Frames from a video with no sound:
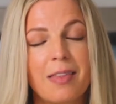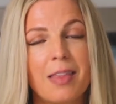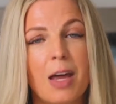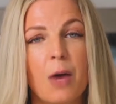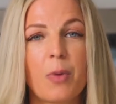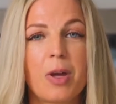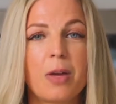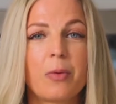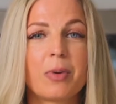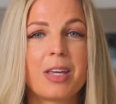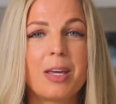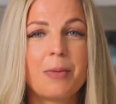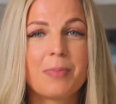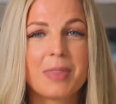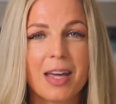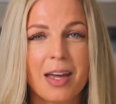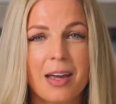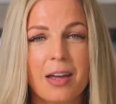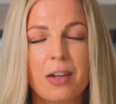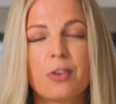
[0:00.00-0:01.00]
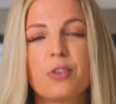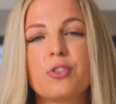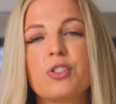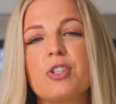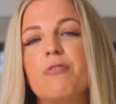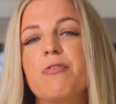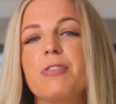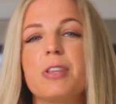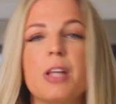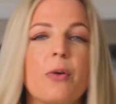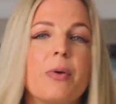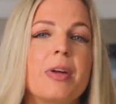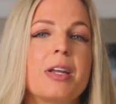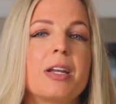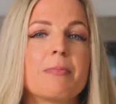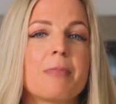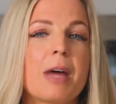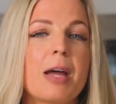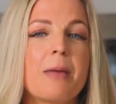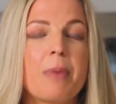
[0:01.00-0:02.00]
that way it would keep the energy flowing
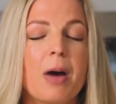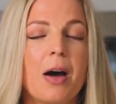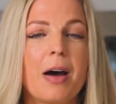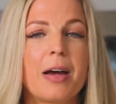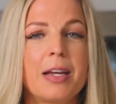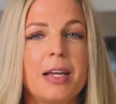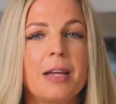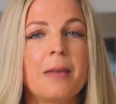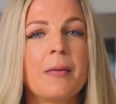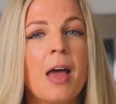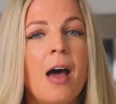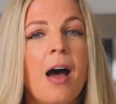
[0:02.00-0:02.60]
in my body.